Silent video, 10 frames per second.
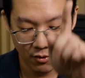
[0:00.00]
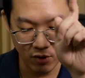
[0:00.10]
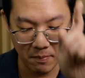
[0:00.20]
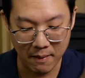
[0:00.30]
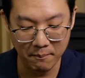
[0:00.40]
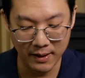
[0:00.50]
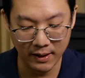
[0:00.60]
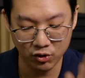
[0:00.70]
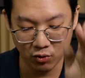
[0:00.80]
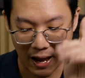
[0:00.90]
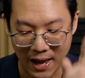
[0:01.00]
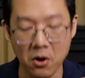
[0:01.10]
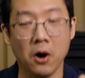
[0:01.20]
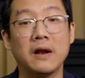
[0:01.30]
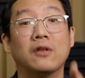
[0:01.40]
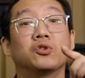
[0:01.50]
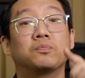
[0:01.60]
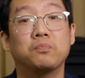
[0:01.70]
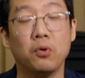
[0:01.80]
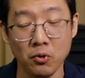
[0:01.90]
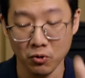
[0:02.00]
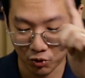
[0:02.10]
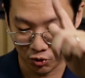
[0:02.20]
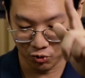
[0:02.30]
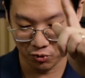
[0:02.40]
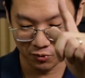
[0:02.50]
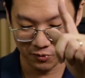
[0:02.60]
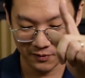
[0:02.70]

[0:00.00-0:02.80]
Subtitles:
Remember to hang on and to pull through,